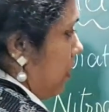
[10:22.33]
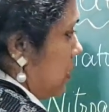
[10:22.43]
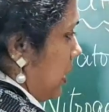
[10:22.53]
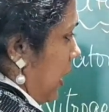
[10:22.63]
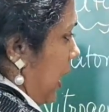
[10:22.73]

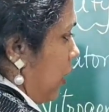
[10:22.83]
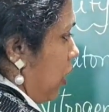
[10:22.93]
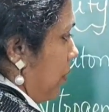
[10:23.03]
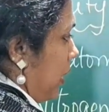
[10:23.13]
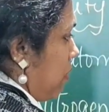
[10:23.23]
say
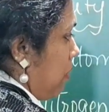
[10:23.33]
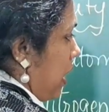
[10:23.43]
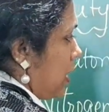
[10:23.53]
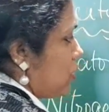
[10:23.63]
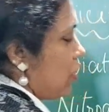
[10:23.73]
atomic
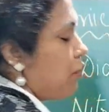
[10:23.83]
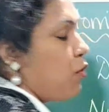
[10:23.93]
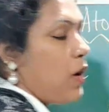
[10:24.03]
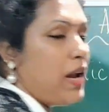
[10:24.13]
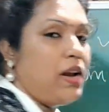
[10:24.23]
mass of
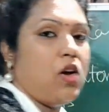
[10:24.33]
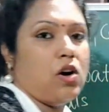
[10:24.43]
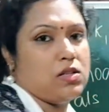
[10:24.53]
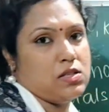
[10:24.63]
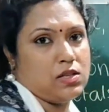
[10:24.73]
one
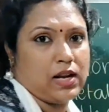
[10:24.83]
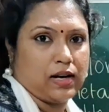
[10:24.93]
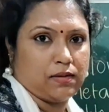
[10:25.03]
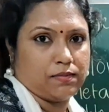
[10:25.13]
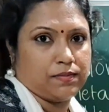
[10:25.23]
oxygen
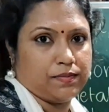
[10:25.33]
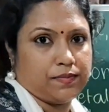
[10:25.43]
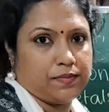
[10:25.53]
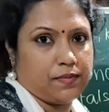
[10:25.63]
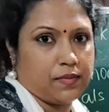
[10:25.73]
atom,
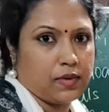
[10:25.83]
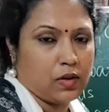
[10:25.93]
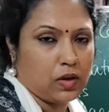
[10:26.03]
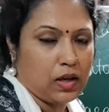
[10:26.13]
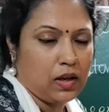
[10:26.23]

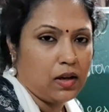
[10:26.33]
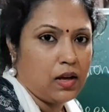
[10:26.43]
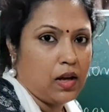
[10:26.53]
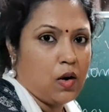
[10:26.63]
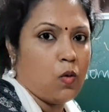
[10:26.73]
okay,
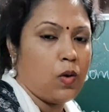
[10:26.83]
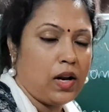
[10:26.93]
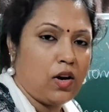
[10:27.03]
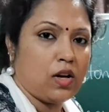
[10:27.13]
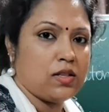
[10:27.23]

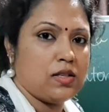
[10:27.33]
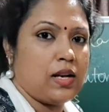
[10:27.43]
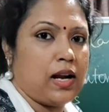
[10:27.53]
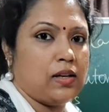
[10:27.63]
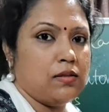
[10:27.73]
one
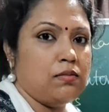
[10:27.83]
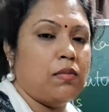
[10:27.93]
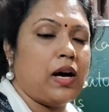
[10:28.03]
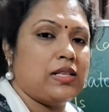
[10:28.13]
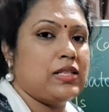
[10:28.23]
oxygen atom
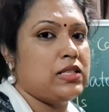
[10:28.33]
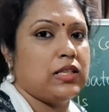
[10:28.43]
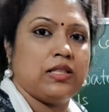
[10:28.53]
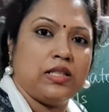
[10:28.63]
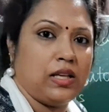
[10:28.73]
mass is
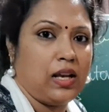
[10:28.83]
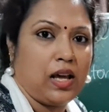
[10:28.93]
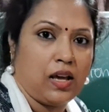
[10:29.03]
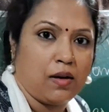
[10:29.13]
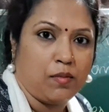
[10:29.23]
16
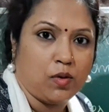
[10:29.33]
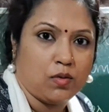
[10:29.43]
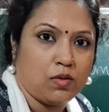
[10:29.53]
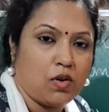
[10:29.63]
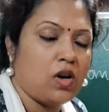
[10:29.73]
AMU
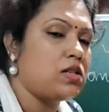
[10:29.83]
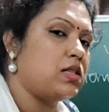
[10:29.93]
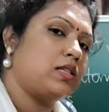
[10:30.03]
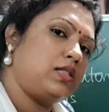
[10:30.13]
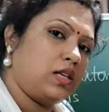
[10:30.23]
or
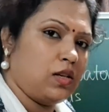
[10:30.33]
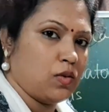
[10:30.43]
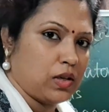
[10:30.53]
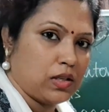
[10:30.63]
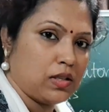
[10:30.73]
16
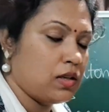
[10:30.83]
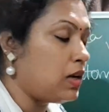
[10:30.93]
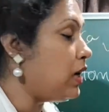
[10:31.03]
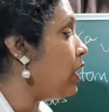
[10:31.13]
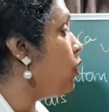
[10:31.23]
unit.
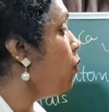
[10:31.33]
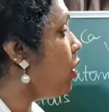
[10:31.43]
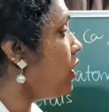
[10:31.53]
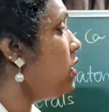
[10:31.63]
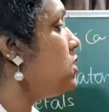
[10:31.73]

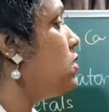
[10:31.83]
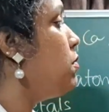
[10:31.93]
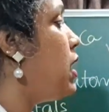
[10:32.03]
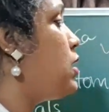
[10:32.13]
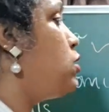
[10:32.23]
What is the
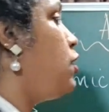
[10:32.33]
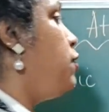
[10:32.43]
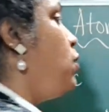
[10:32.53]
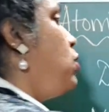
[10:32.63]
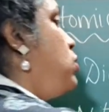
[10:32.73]
mass
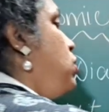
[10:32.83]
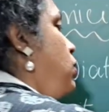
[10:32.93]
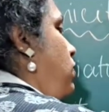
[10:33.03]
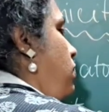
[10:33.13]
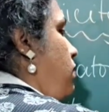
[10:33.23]
of
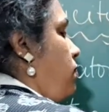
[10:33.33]
ozone?